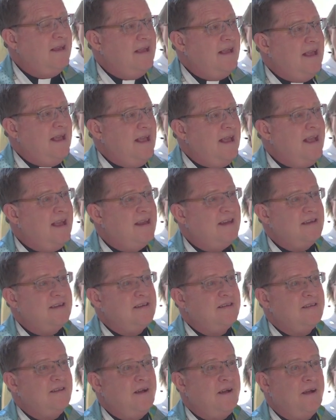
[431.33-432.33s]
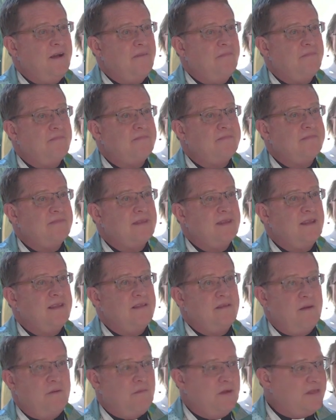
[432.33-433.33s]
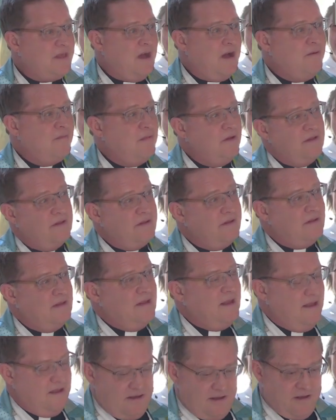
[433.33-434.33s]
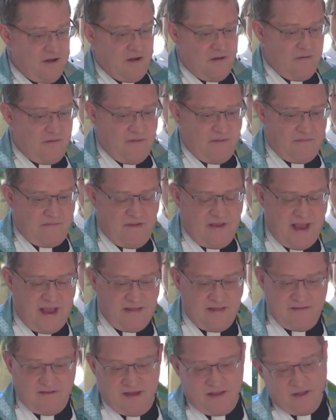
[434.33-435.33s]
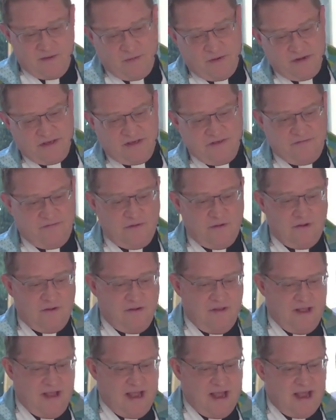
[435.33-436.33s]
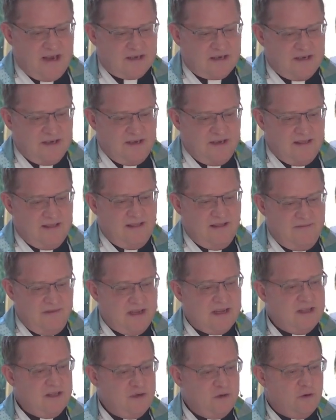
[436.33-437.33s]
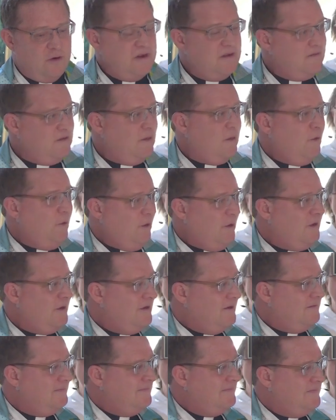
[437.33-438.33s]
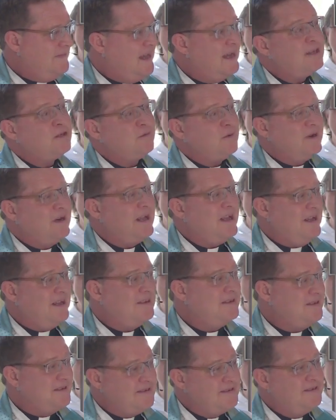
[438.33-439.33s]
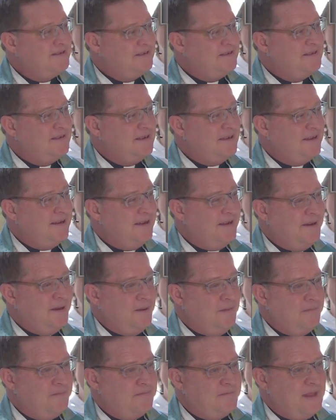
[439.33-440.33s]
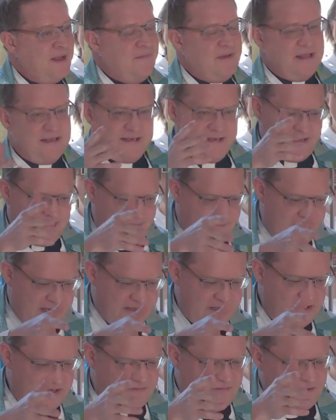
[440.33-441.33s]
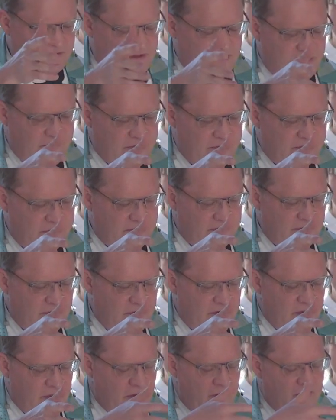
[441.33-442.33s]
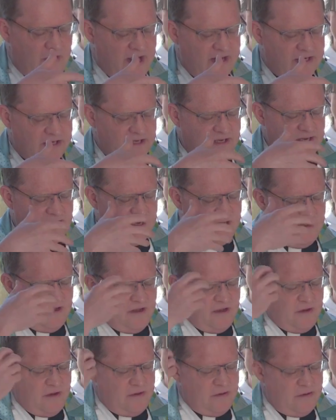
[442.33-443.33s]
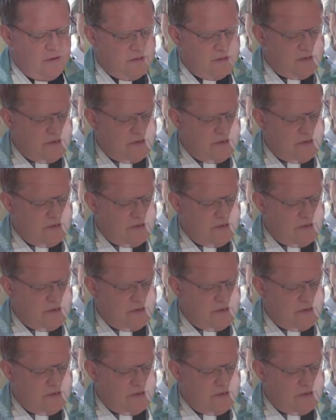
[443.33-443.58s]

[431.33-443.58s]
and um, with the humble, you know, and, and the merciful actually living in the joy of the Lord. That's where it ends. But this is a message for those who actually, whose